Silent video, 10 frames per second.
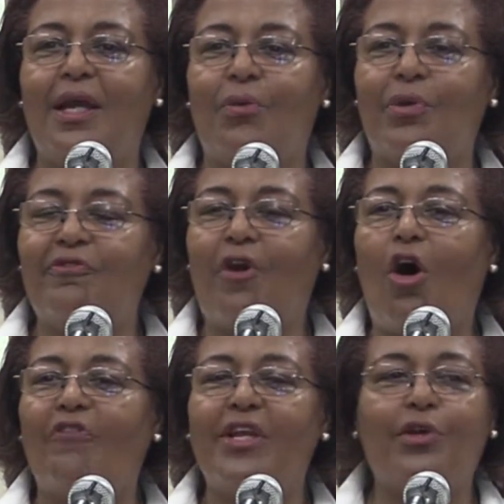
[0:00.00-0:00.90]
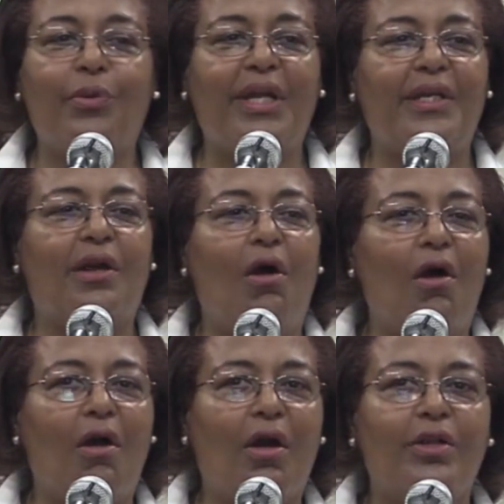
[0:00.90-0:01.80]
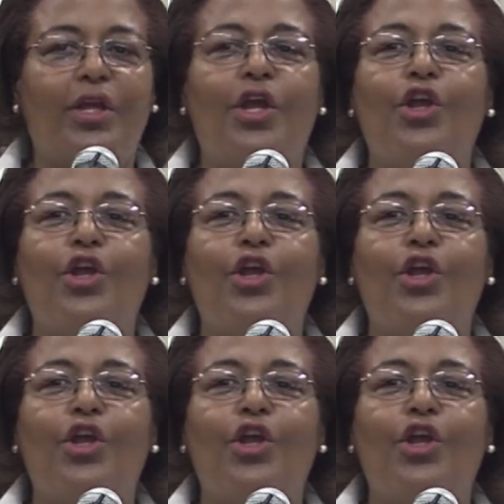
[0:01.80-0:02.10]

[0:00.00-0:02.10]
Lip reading: revolving credit card,